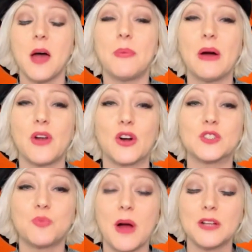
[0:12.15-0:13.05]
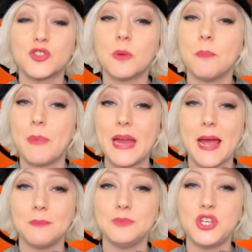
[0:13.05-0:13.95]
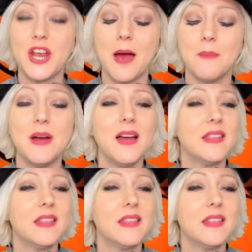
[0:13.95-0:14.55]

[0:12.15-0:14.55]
about our sponsor, BetMGM.